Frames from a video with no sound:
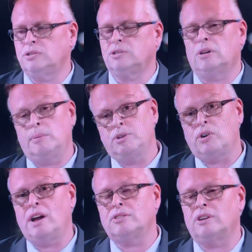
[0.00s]
So let me
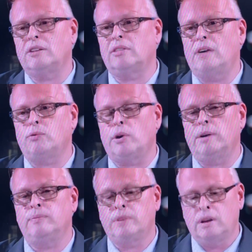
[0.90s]
translate that for
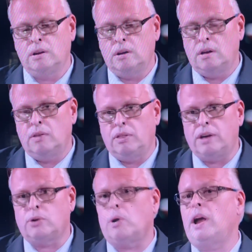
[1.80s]
you.
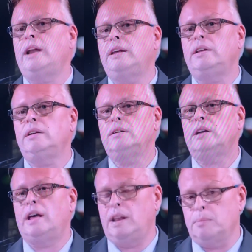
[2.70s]
They created
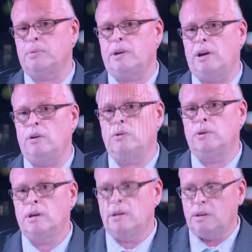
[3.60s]
an embryo
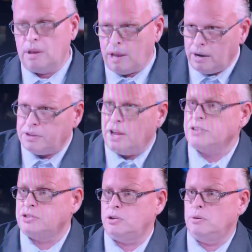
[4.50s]
in a
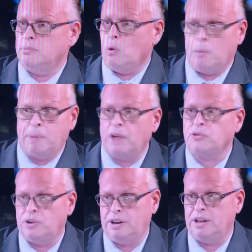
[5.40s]
test tube or a
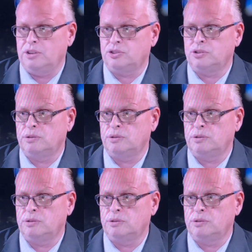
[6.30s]
petri dish.